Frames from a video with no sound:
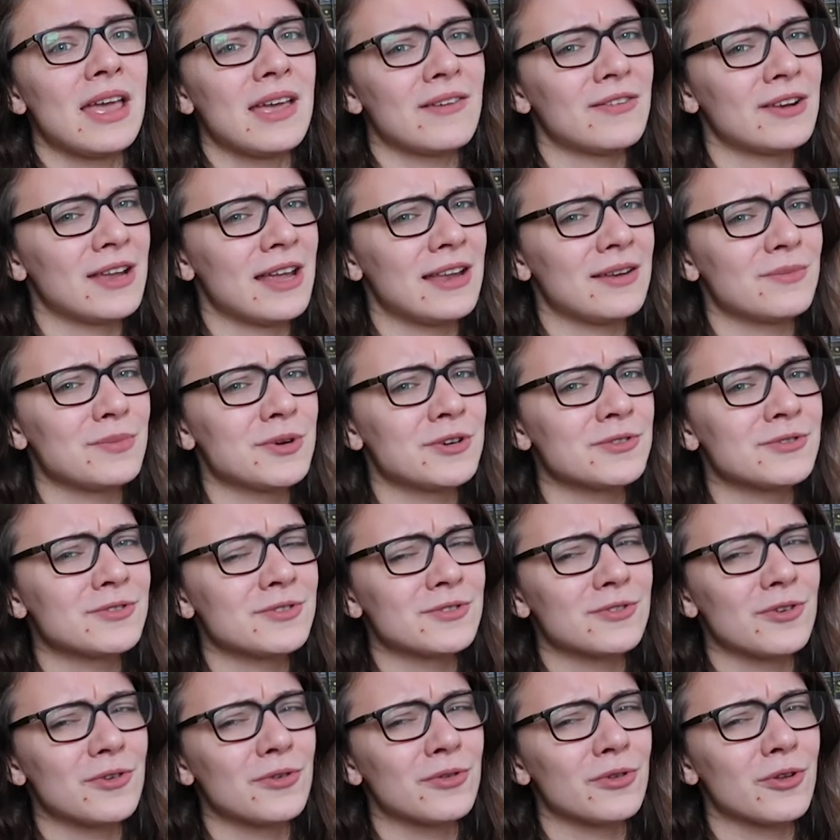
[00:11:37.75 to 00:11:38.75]
Even
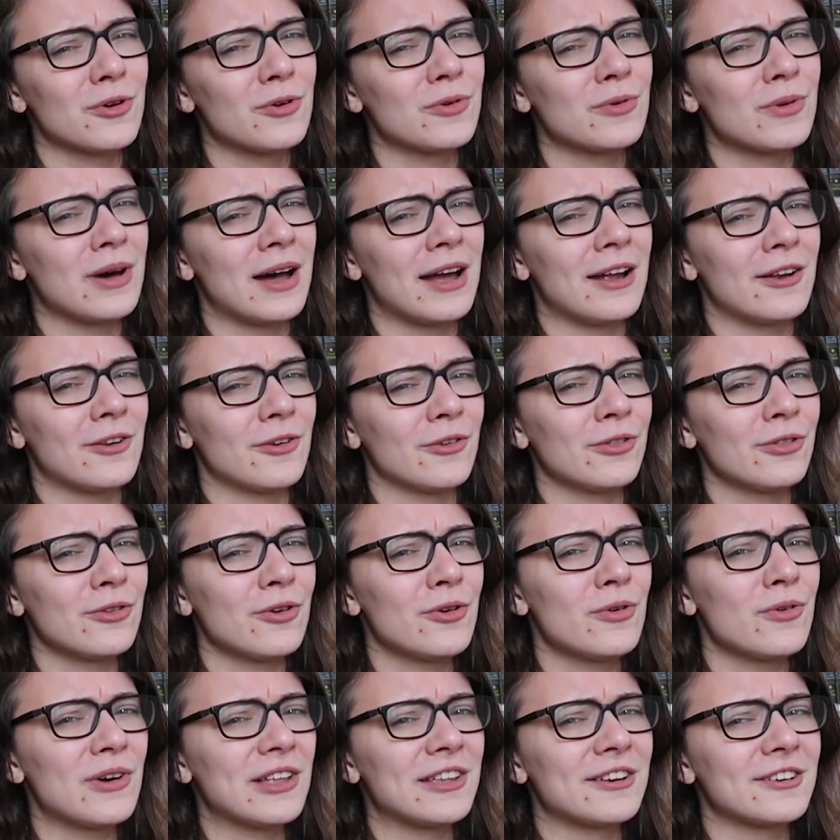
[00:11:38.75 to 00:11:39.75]
animals, although I don't
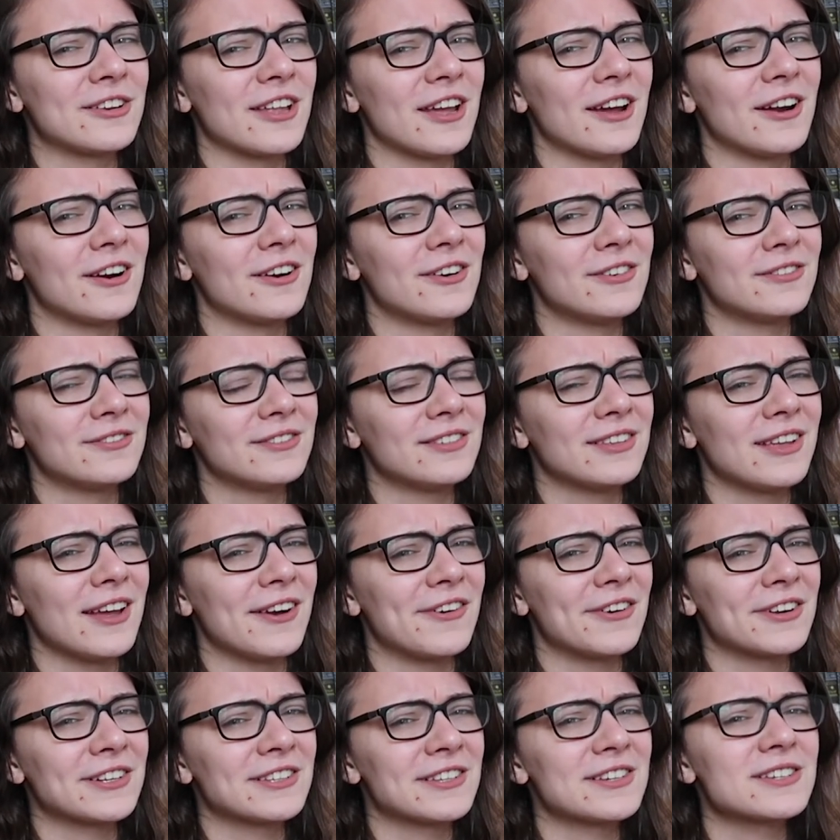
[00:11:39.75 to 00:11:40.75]
know whether they are
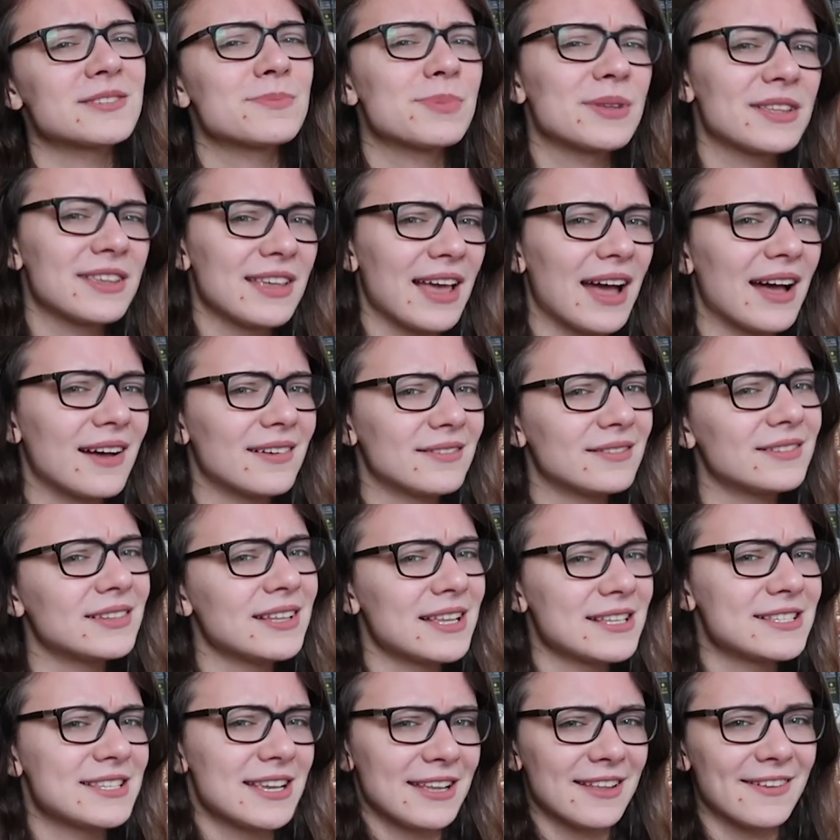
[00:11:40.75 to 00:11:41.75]
characters, but yeah,
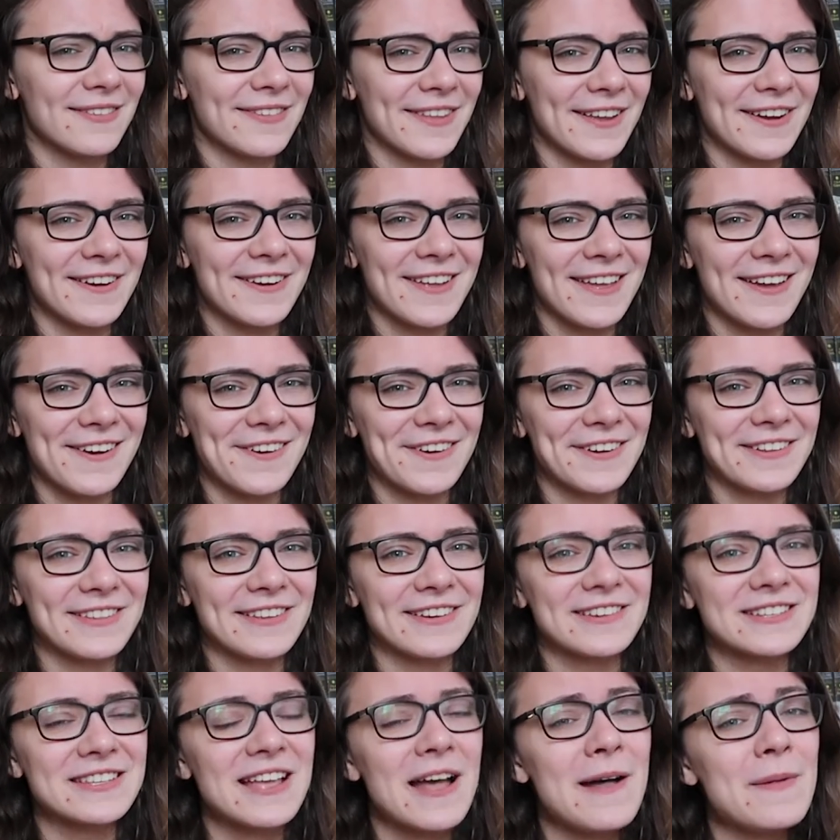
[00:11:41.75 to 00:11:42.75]
let's say that they're
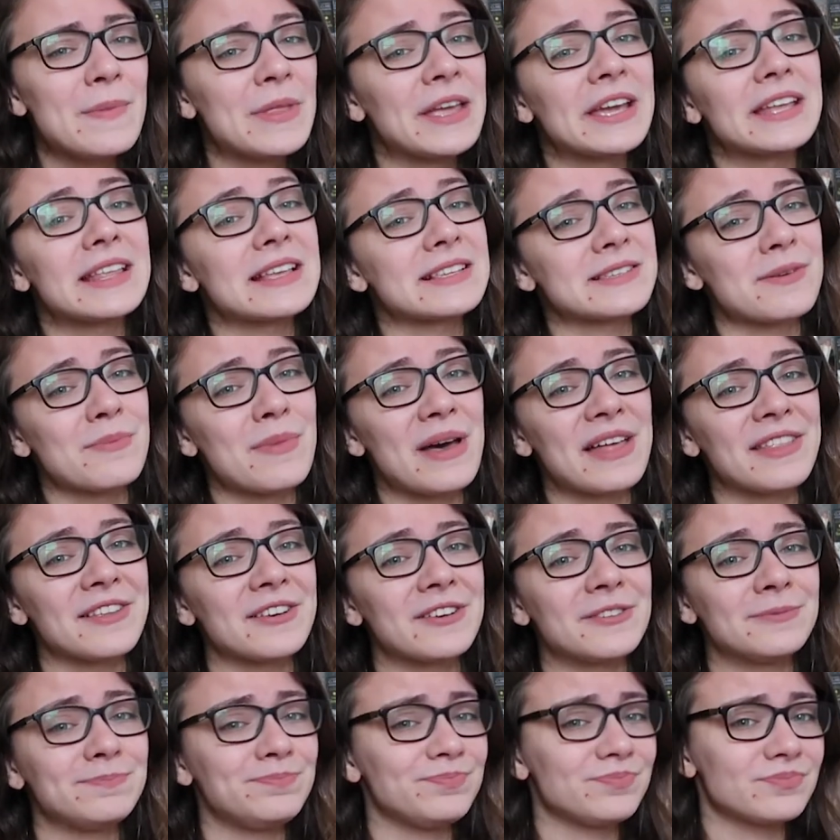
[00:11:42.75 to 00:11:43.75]
characters. It doesn't
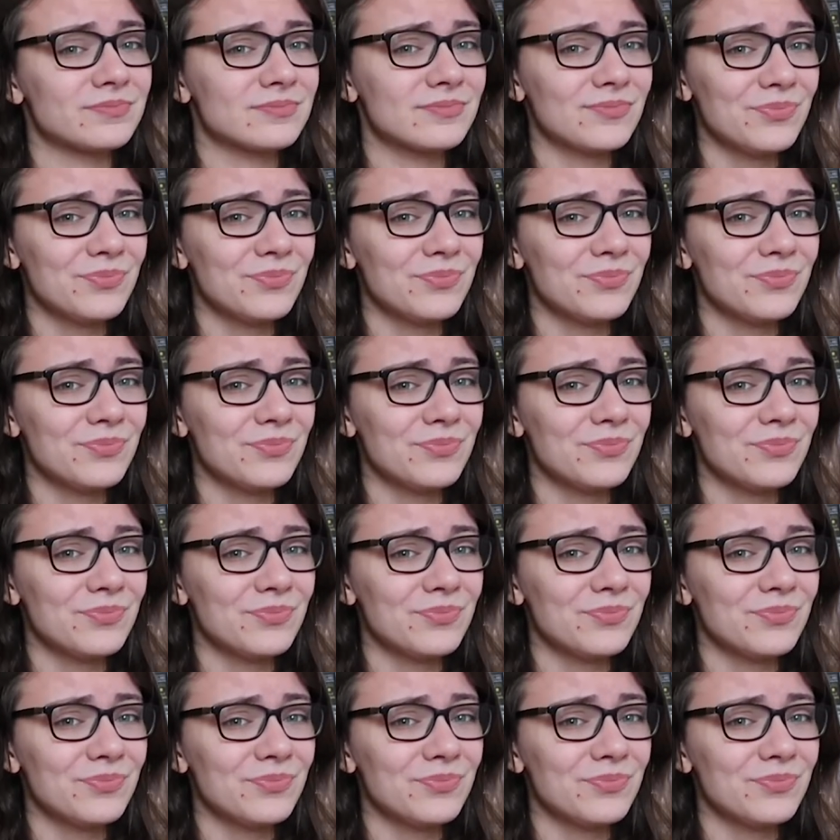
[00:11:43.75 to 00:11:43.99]
matter